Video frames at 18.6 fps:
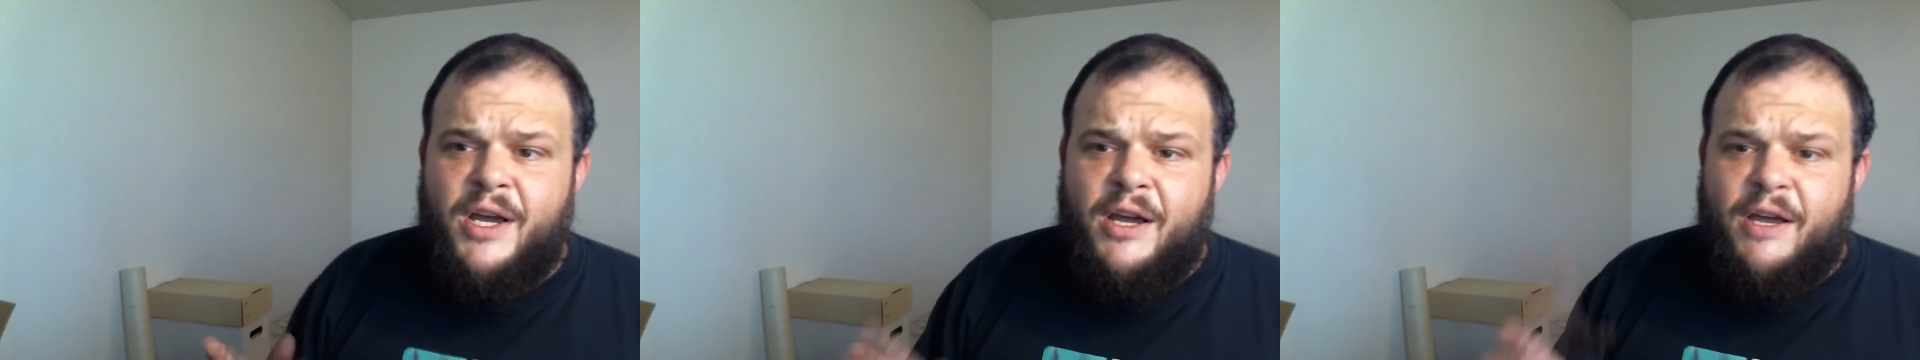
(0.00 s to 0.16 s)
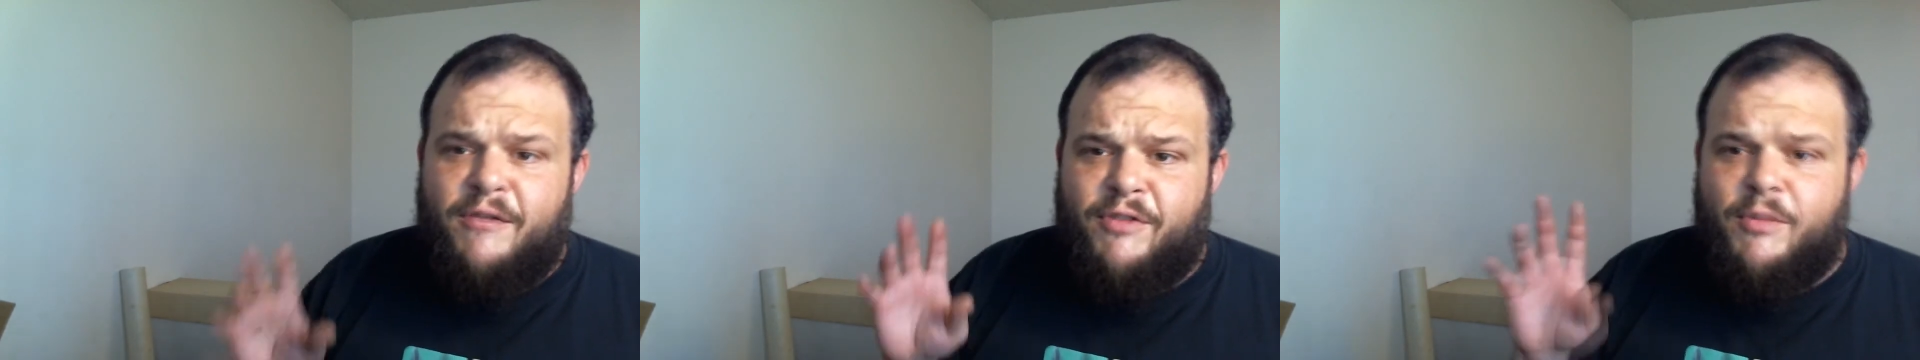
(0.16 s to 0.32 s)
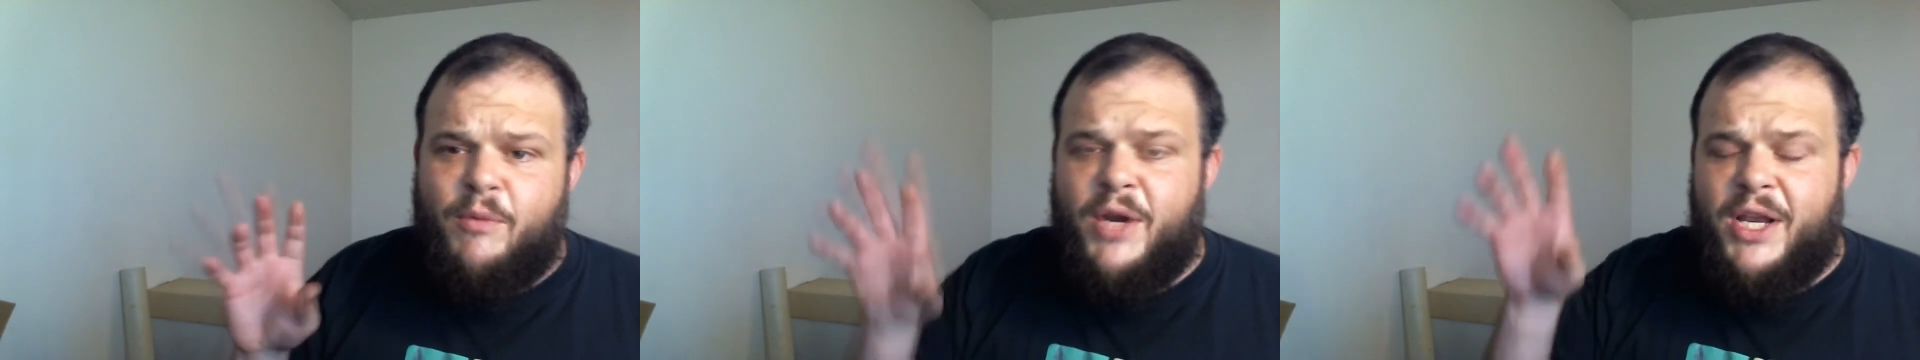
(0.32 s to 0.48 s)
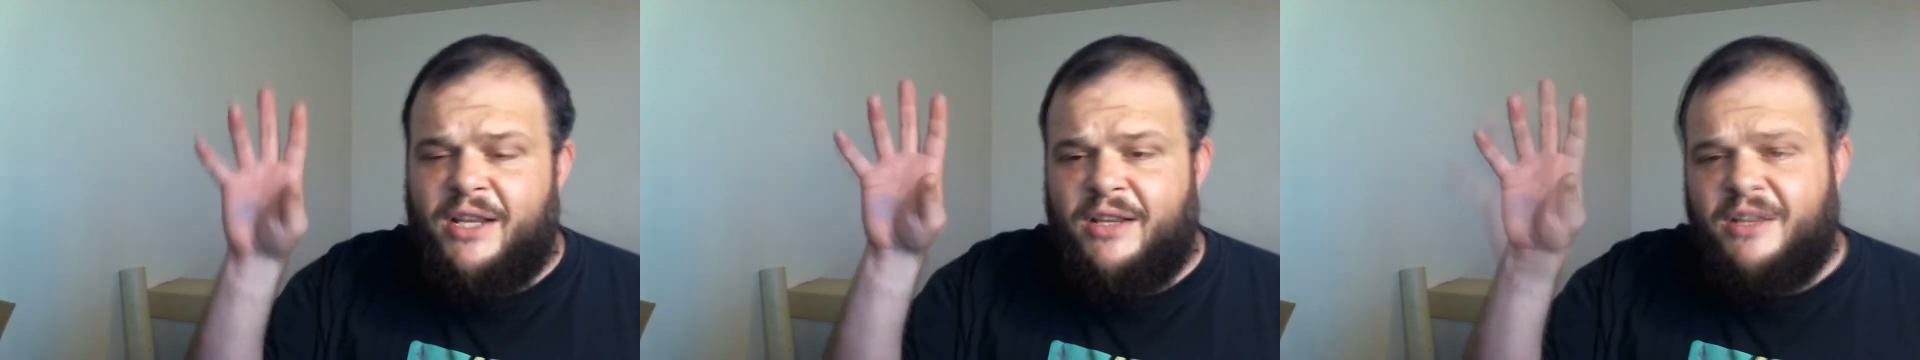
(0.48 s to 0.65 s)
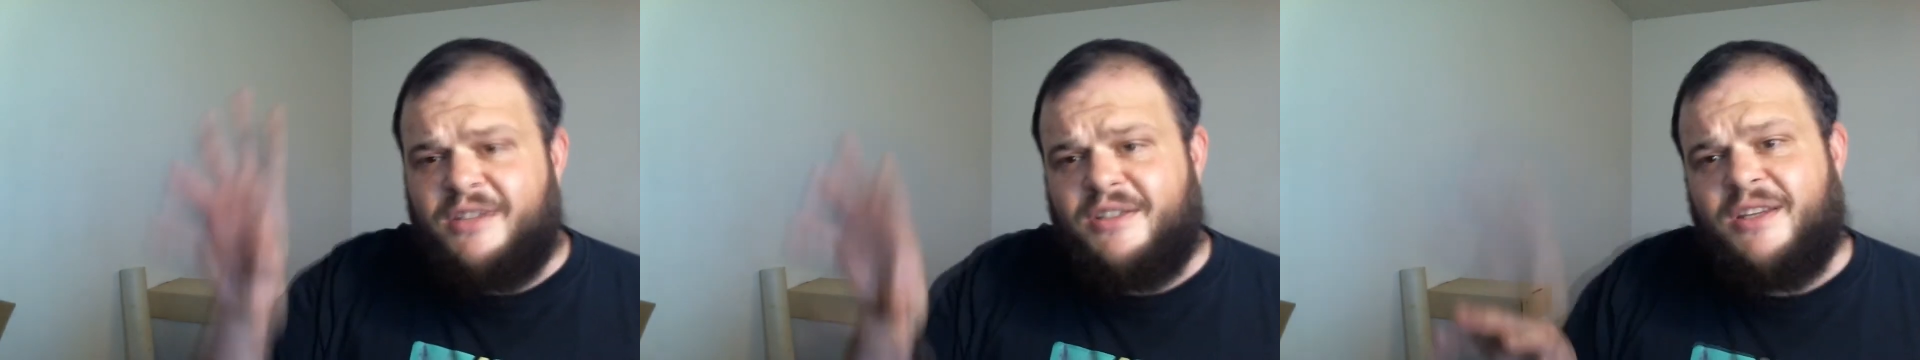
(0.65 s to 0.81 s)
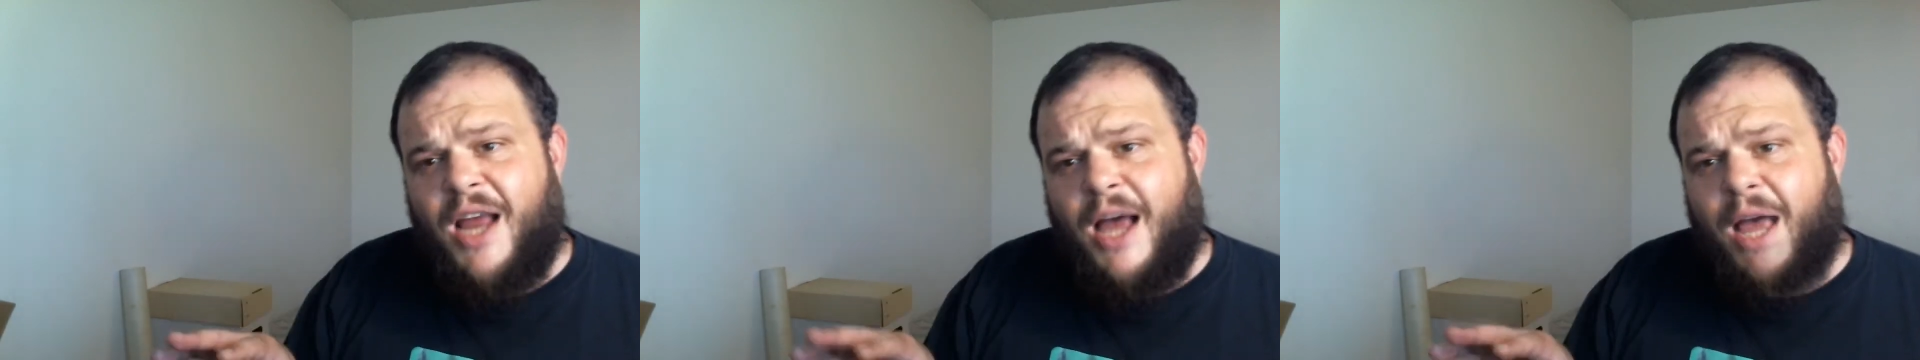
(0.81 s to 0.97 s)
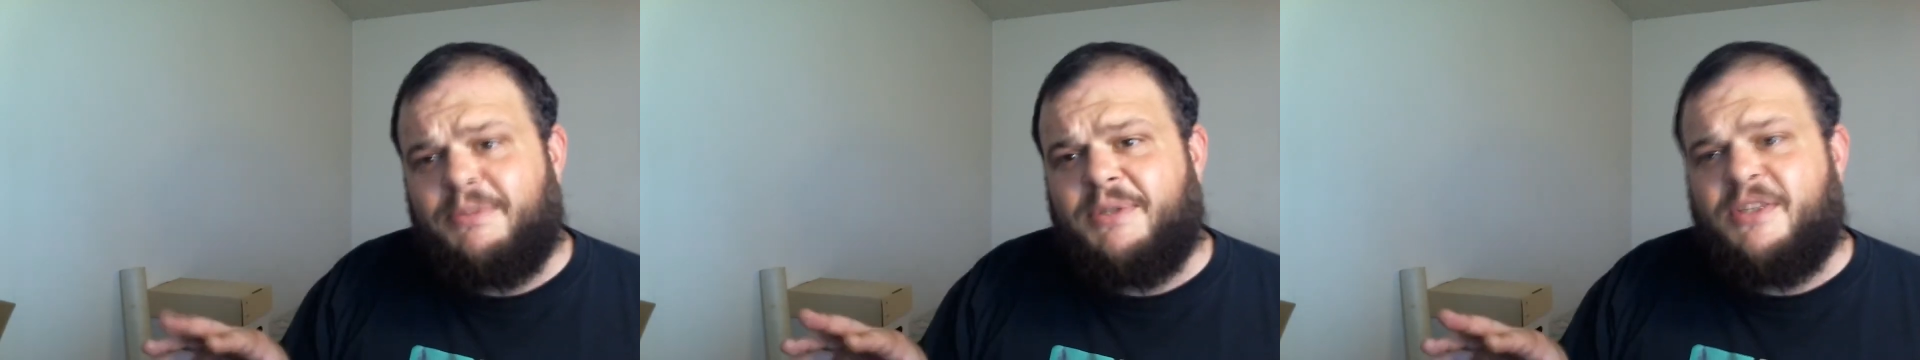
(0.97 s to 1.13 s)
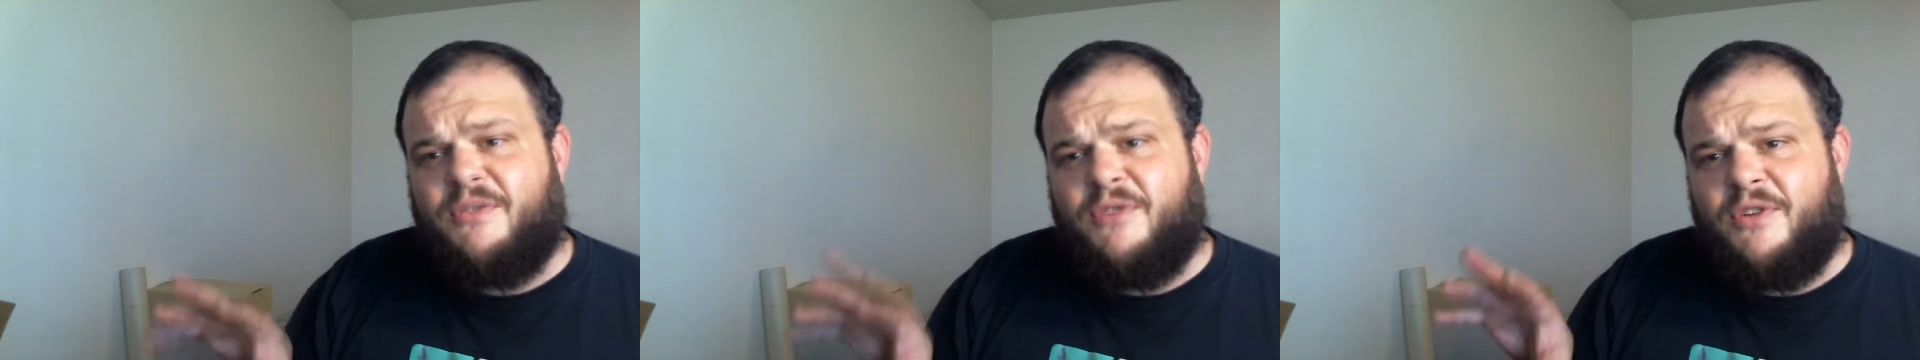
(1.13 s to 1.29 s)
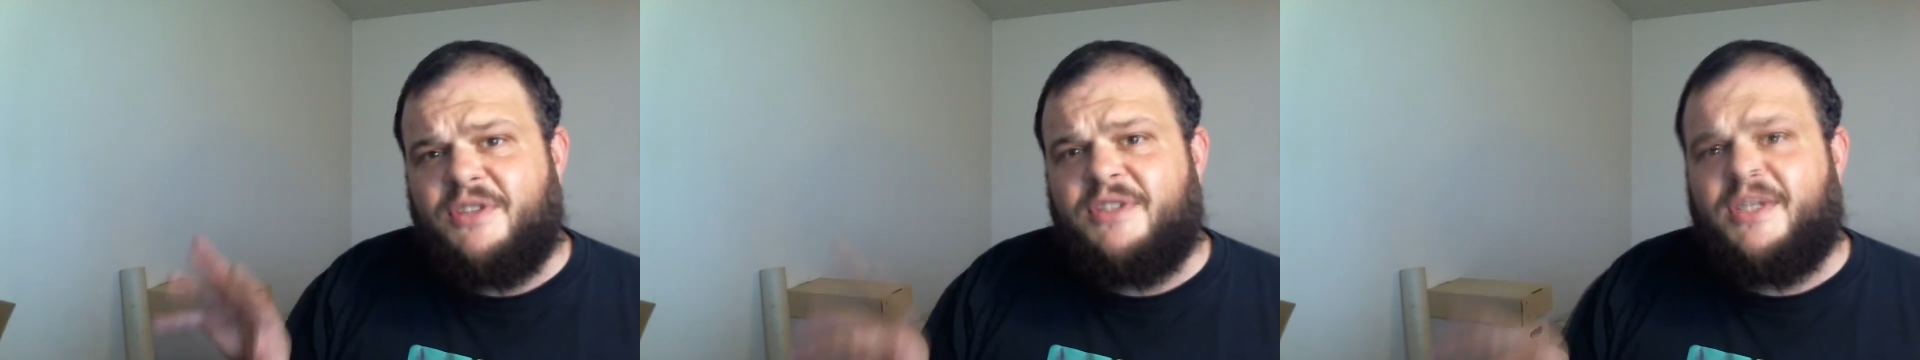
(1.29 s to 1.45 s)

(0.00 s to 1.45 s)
from reading the synopsis for the